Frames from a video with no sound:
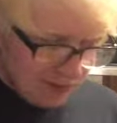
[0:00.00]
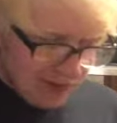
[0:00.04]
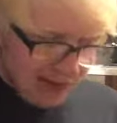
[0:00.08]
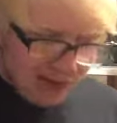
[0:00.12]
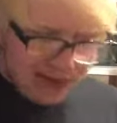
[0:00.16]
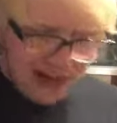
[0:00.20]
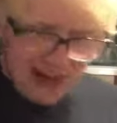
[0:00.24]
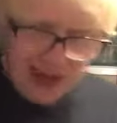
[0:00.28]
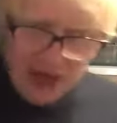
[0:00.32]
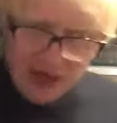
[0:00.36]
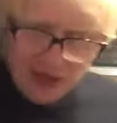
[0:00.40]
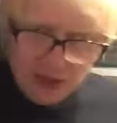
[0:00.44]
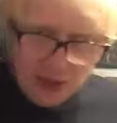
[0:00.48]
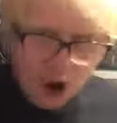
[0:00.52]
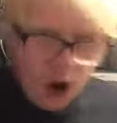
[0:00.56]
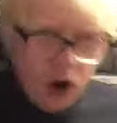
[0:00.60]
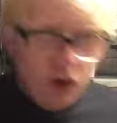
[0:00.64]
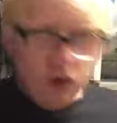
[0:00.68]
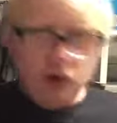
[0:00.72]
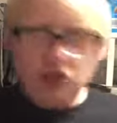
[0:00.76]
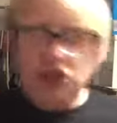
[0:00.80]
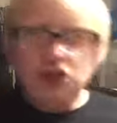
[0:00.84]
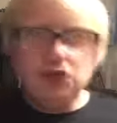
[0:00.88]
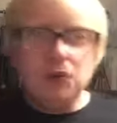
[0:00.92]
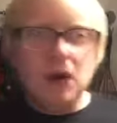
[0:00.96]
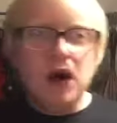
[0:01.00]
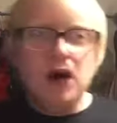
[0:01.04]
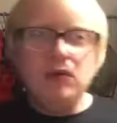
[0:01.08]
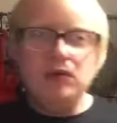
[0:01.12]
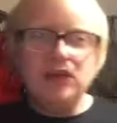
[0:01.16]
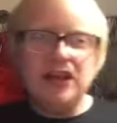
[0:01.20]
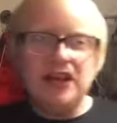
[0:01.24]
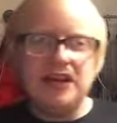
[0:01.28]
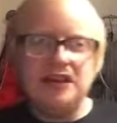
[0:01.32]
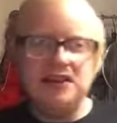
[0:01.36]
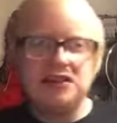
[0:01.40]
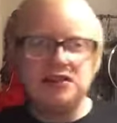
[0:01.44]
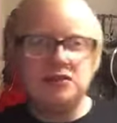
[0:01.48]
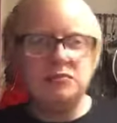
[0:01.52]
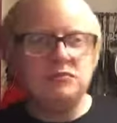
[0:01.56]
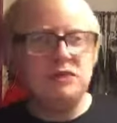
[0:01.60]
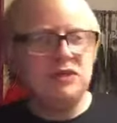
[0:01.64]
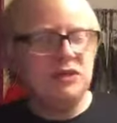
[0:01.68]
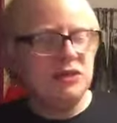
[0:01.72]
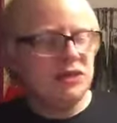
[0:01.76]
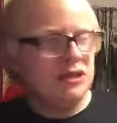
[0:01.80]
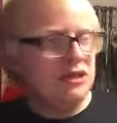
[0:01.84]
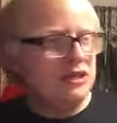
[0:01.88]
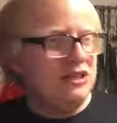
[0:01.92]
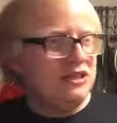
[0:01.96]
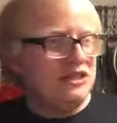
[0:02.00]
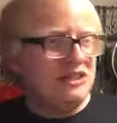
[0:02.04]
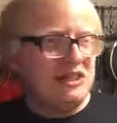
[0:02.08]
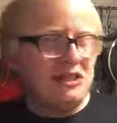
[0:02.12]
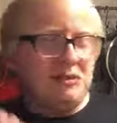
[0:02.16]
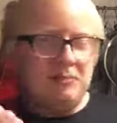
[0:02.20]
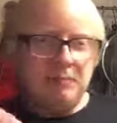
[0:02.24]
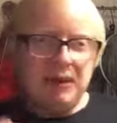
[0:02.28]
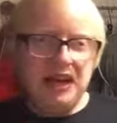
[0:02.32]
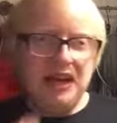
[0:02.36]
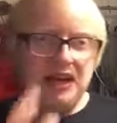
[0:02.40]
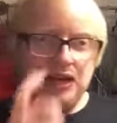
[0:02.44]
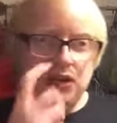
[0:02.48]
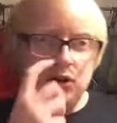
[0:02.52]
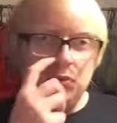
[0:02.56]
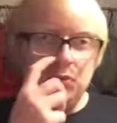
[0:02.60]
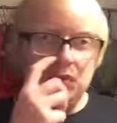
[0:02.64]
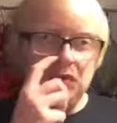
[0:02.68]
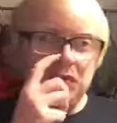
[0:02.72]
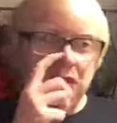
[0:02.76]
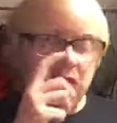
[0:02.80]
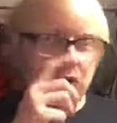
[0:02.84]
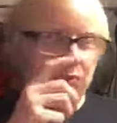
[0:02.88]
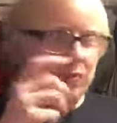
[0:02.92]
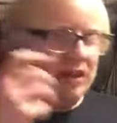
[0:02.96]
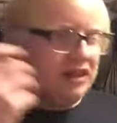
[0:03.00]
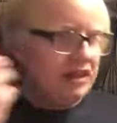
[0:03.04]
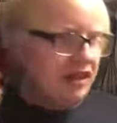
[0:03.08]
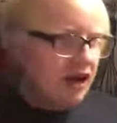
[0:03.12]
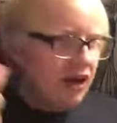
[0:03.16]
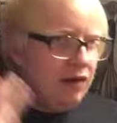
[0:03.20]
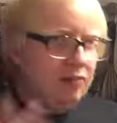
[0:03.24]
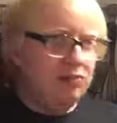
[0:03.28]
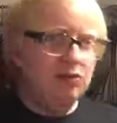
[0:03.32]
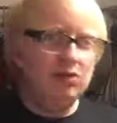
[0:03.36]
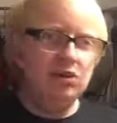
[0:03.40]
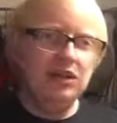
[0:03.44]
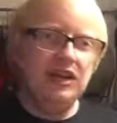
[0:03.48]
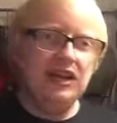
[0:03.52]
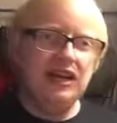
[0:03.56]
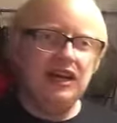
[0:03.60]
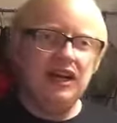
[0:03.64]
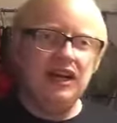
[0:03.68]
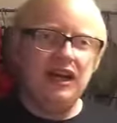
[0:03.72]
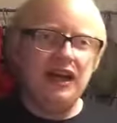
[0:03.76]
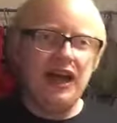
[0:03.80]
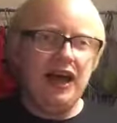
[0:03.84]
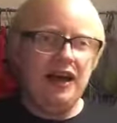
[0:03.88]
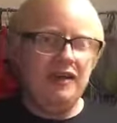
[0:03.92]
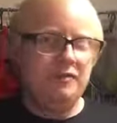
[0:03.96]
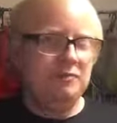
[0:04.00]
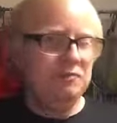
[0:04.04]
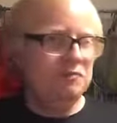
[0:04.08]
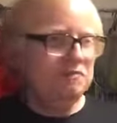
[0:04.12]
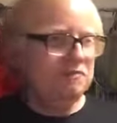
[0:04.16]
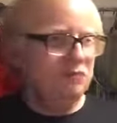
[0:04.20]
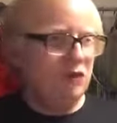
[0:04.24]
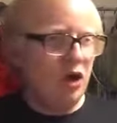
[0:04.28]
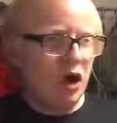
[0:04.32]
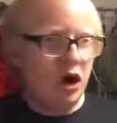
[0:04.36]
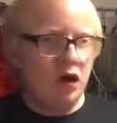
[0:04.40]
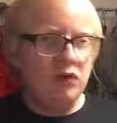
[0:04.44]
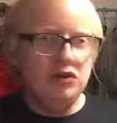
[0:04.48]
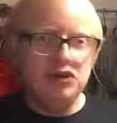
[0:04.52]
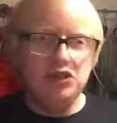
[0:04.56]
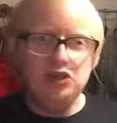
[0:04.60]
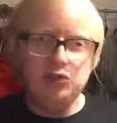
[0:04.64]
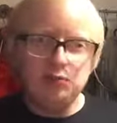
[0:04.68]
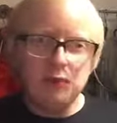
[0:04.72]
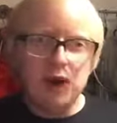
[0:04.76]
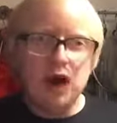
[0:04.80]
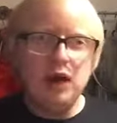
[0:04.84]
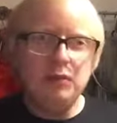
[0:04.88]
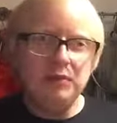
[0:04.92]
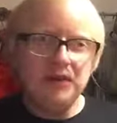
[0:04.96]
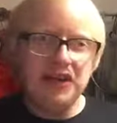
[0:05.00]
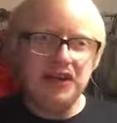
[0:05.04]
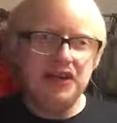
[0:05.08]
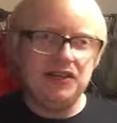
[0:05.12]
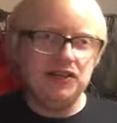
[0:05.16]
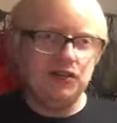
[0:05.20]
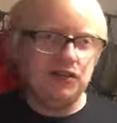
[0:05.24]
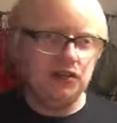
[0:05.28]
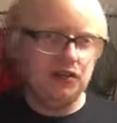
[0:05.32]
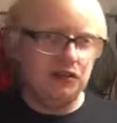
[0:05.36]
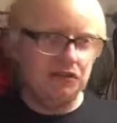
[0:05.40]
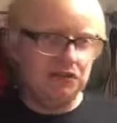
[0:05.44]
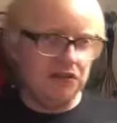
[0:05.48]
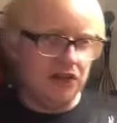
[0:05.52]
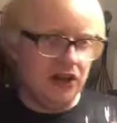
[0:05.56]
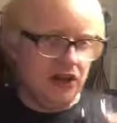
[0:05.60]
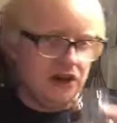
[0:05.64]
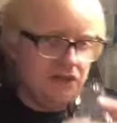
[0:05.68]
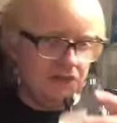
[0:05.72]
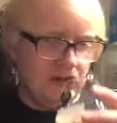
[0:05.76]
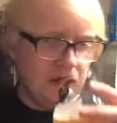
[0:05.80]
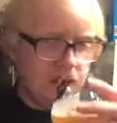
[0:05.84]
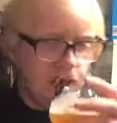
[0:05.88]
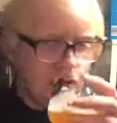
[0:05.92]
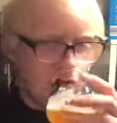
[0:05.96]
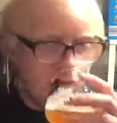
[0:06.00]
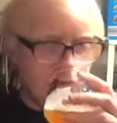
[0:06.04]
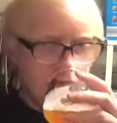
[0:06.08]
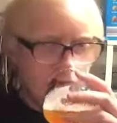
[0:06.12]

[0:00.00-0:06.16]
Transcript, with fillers: And again, orange marmalade. Didn't pick it up before, but now I'm drinking it again. Orange marmalade on the flavour.